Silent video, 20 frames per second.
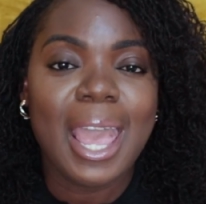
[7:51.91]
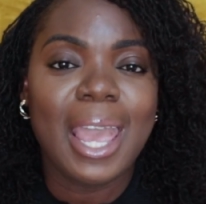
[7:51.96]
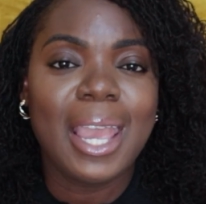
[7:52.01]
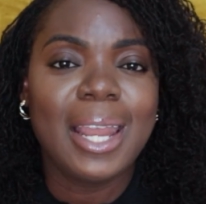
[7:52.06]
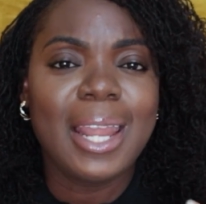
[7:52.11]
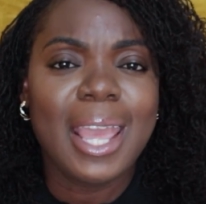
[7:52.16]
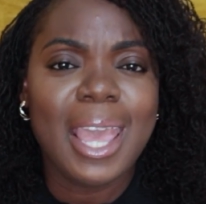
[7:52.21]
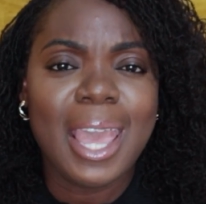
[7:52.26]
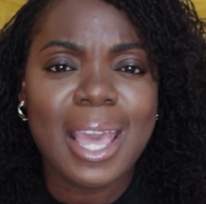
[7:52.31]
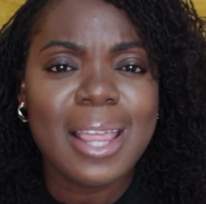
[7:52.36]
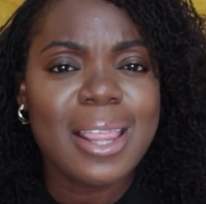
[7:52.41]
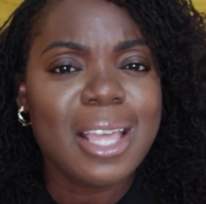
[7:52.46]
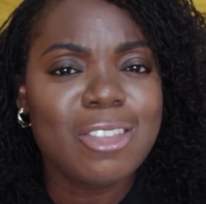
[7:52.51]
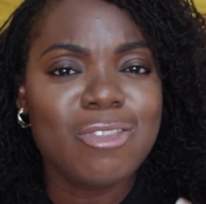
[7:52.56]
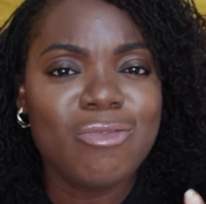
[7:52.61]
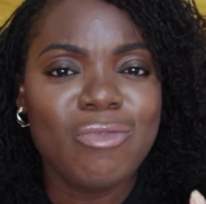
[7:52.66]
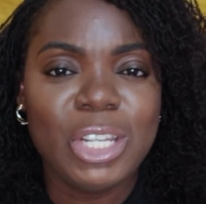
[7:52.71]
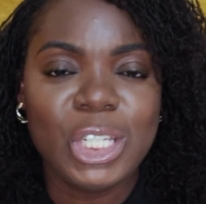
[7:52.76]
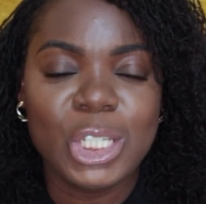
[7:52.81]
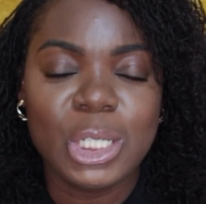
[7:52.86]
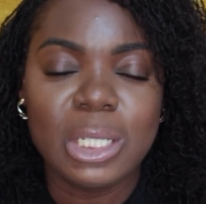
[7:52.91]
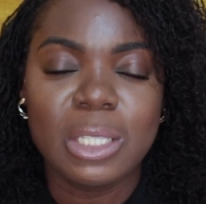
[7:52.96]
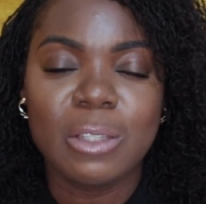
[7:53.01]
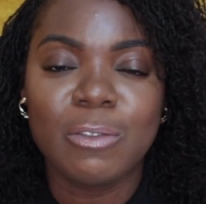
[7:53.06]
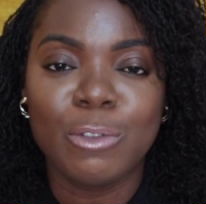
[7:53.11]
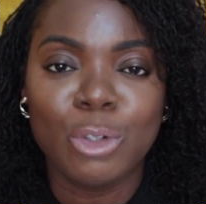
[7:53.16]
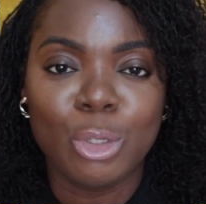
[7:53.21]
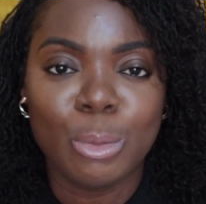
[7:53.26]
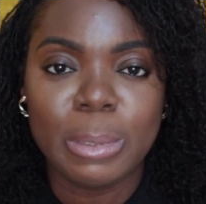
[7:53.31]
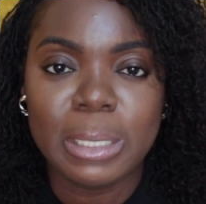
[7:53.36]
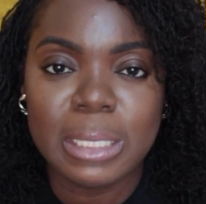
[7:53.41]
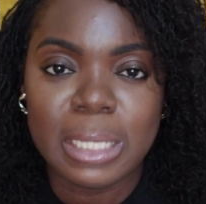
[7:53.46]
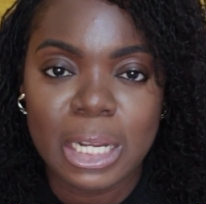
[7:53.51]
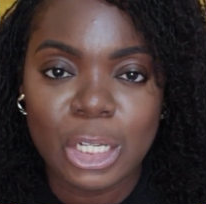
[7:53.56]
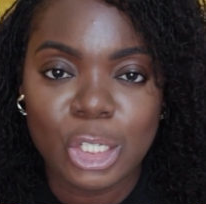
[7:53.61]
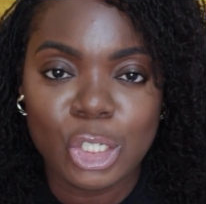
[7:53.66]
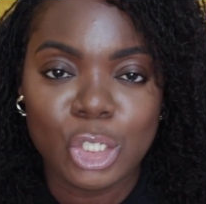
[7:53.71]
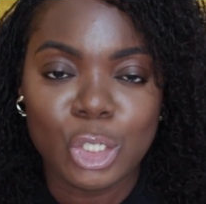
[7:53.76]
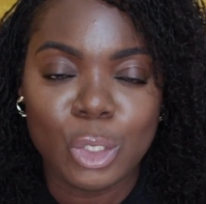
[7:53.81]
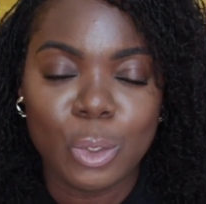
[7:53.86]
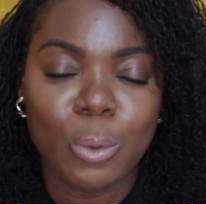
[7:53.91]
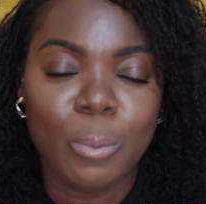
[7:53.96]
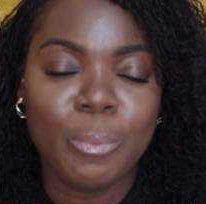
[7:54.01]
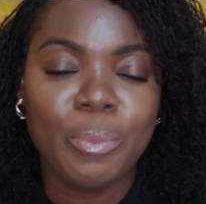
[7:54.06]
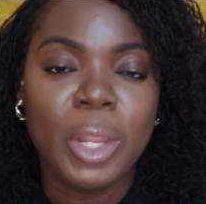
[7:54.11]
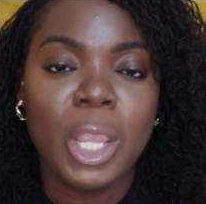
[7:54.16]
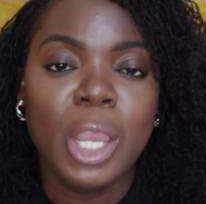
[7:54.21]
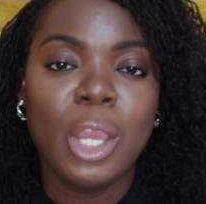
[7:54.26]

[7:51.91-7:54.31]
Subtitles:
and hair that's reaching its full potential.